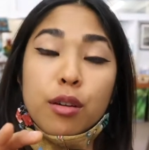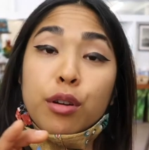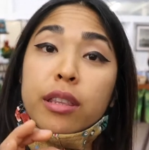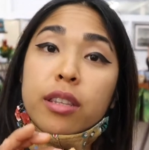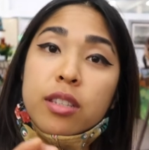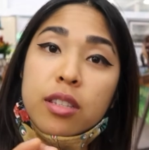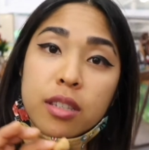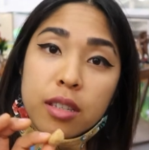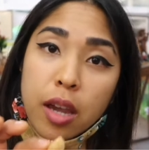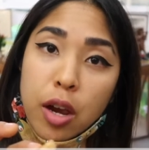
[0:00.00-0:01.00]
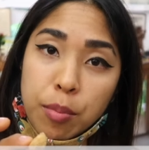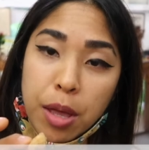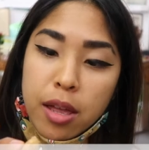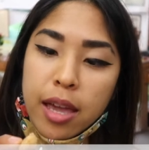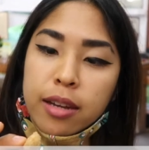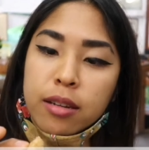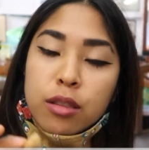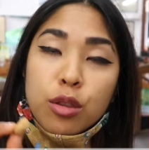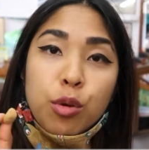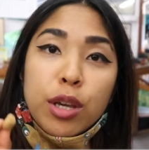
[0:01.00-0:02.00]
Right, this is caramel, and
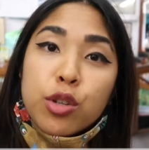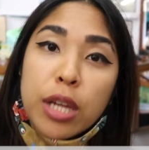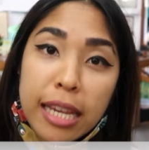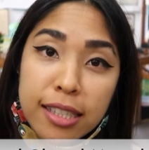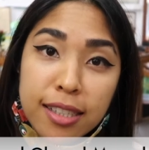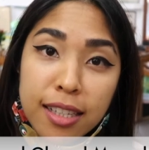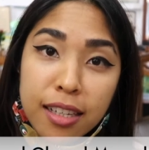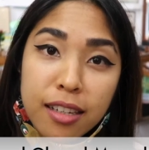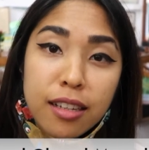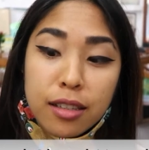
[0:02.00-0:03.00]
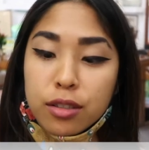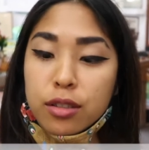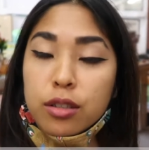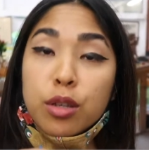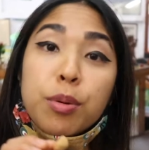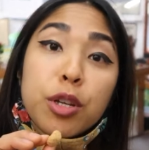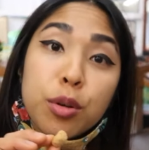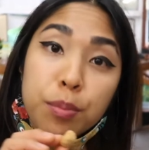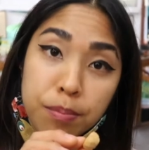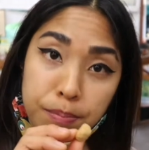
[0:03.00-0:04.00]
the way you taste it is you put
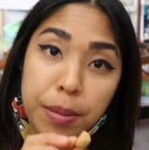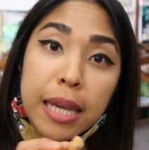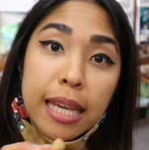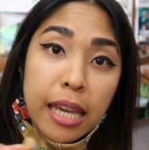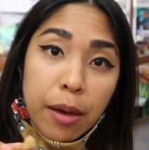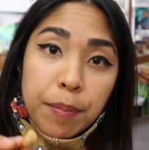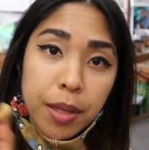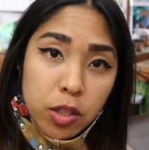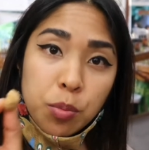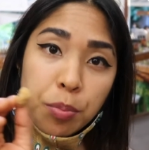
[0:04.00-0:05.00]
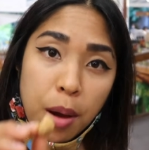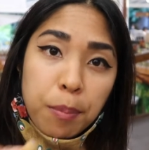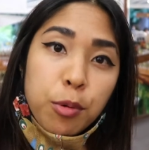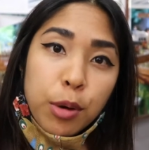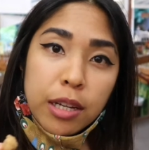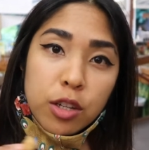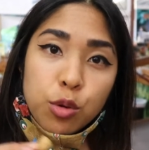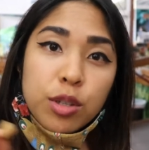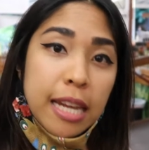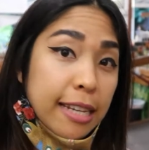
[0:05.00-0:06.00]
your pinky up. That's the proper way to
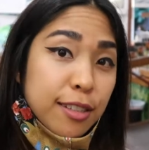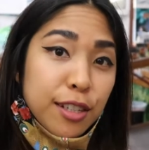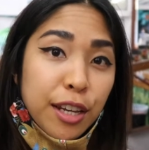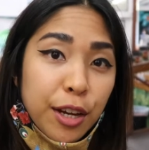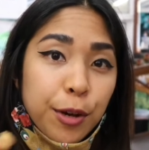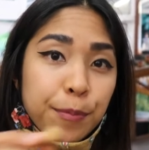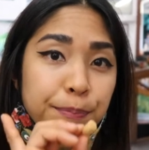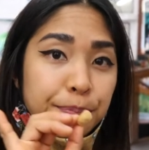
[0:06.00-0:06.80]
do a tasting here.